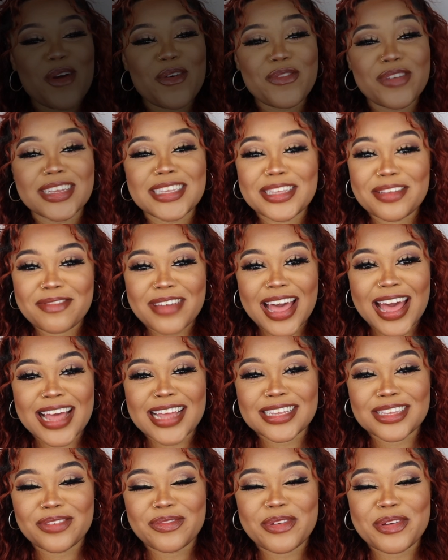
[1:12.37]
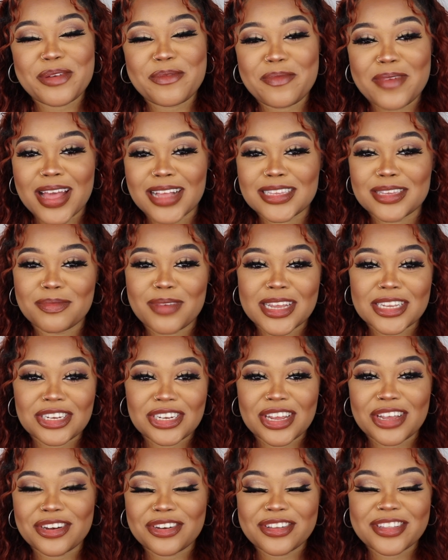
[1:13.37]
What's up guys, and welcome back to my
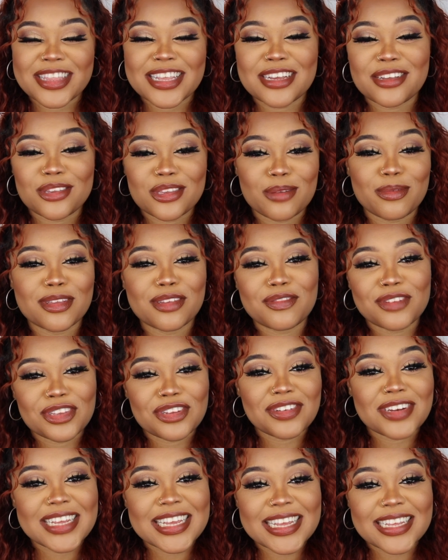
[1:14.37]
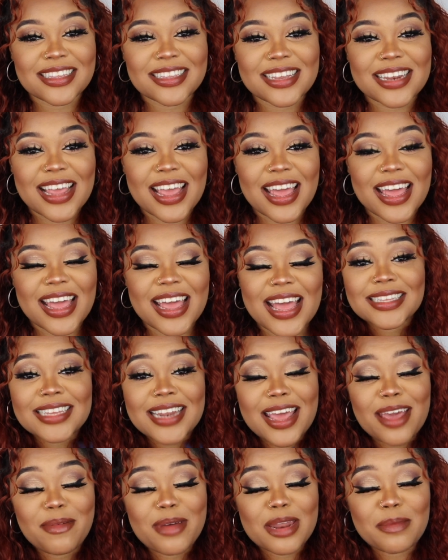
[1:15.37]
channel. Thank you so much for tuning in today.
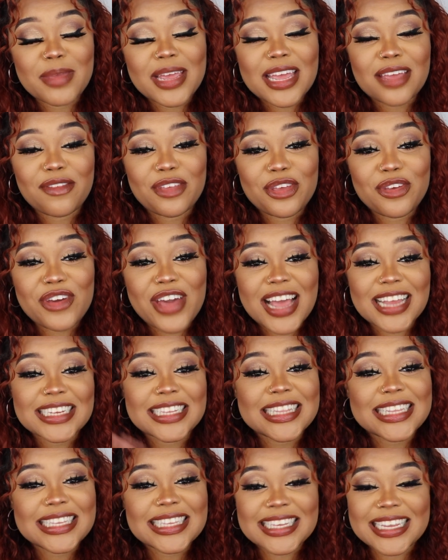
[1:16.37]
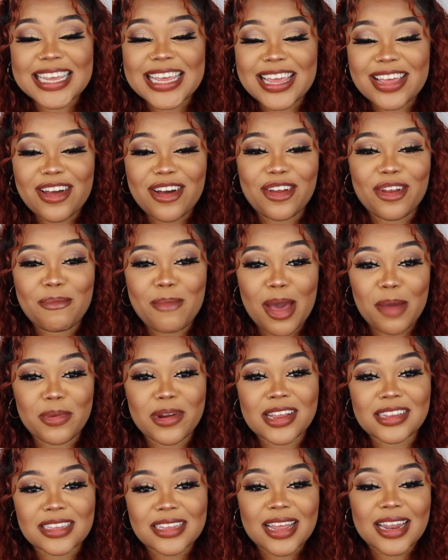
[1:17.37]
Today I'm going to be giving you guys the tea on my
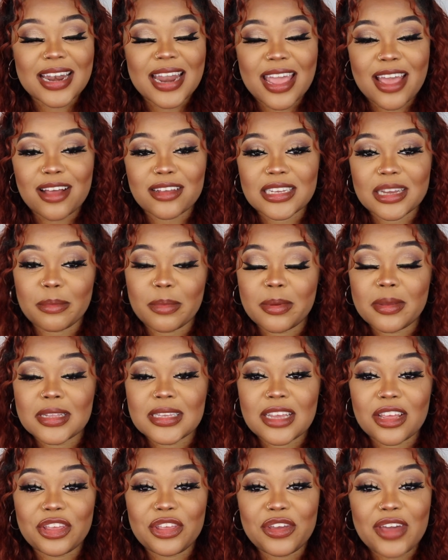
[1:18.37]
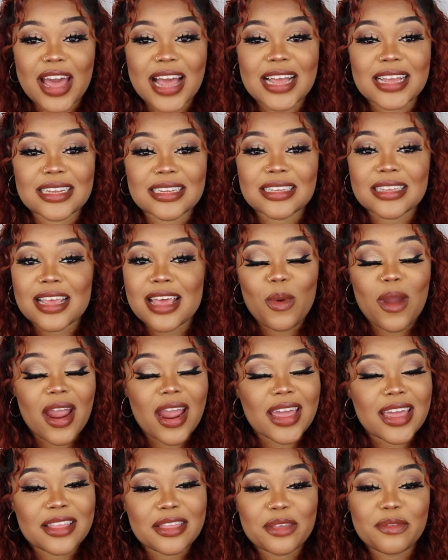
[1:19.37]
press-on nails. I'm going to be telling you guys where
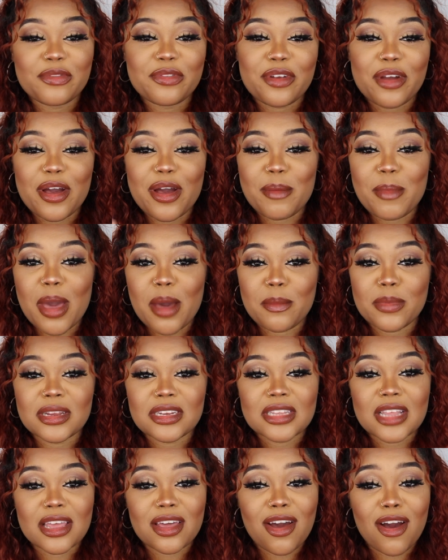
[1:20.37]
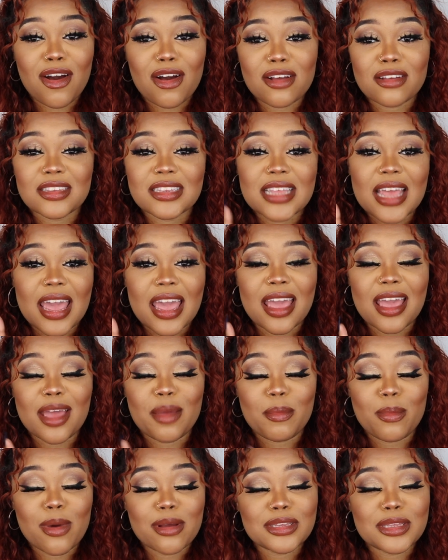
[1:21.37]
I get them from, how much they cost,
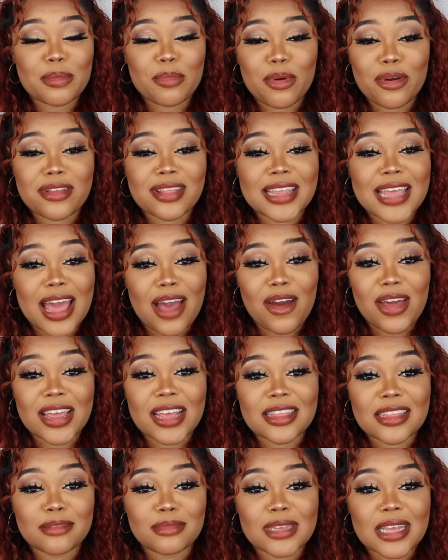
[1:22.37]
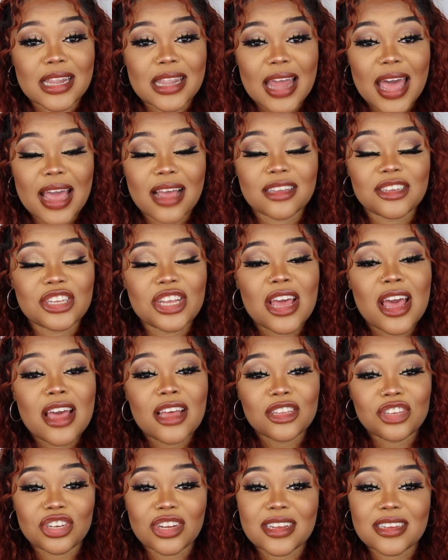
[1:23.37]
and most importantly how I get them to last
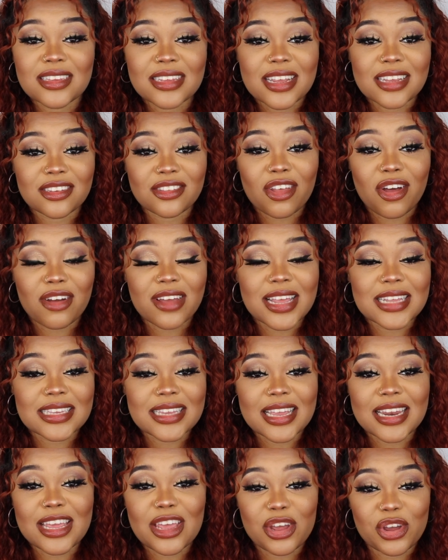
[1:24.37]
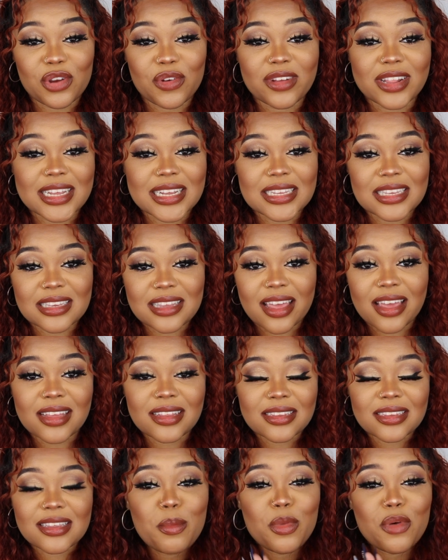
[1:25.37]
just as long as any acrylic
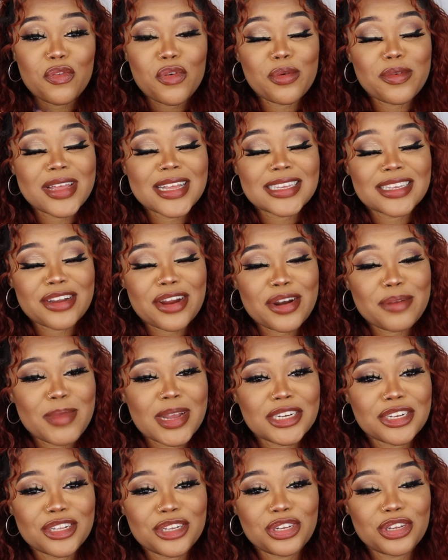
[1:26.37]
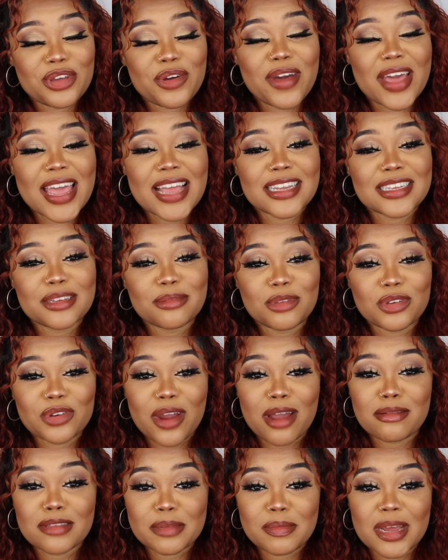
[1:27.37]
set. Before we get started, make sure that you go ahead and
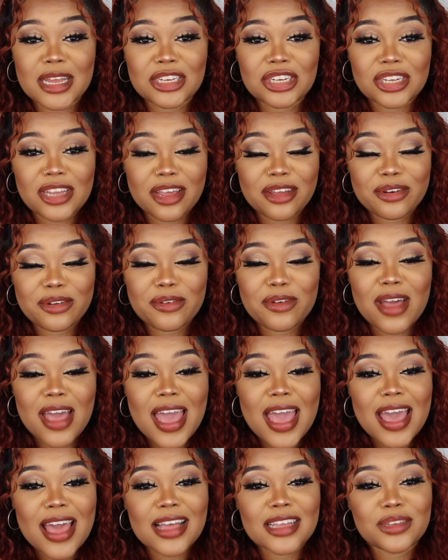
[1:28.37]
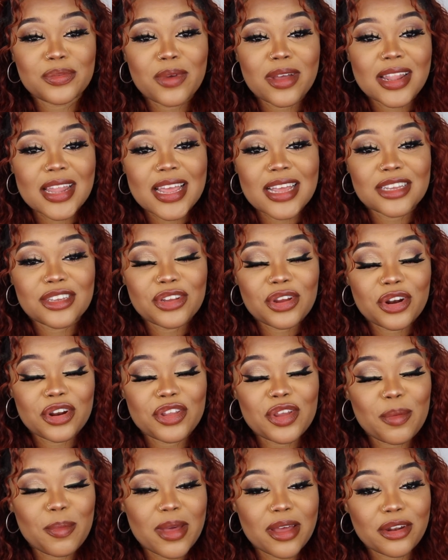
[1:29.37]
subscribe to my channel as well as turn
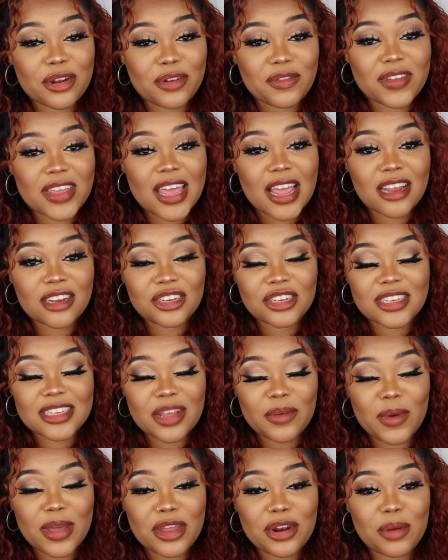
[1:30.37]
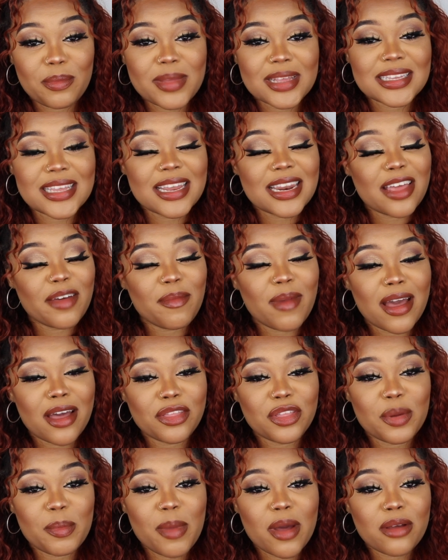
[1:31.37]
on your bell notifications. That way you don't miss any of my
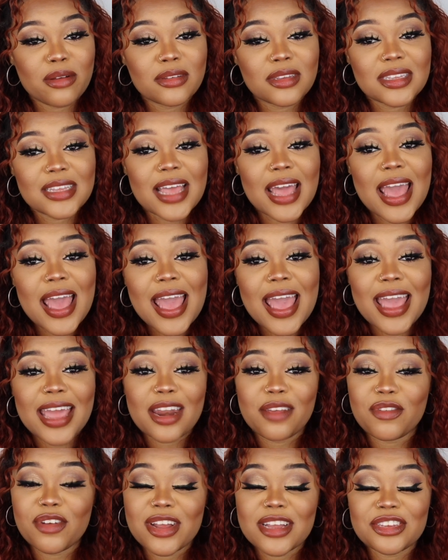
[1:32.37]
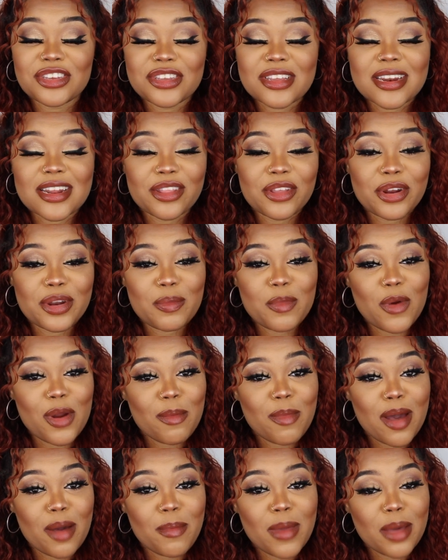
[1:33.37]
other posts. And if you're interested in learning more
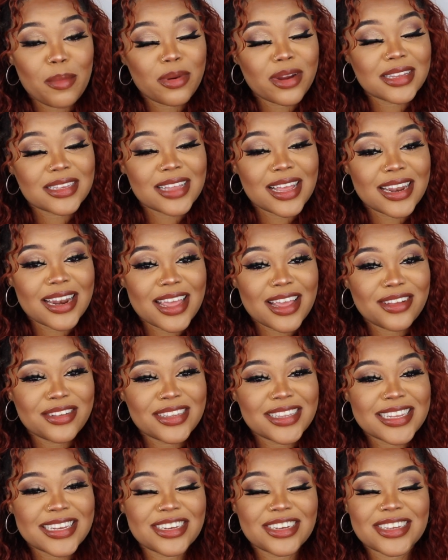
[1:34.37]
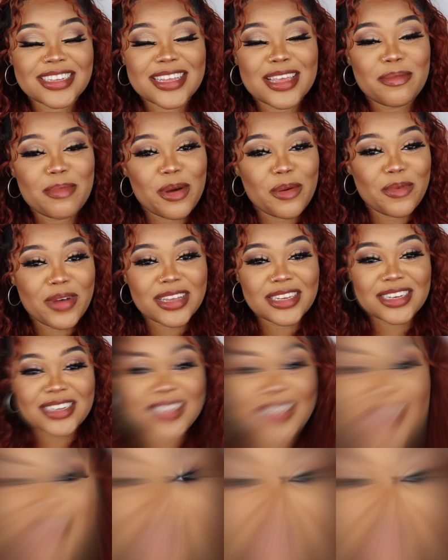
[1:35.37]
about my press-on nails, then just keep on watching.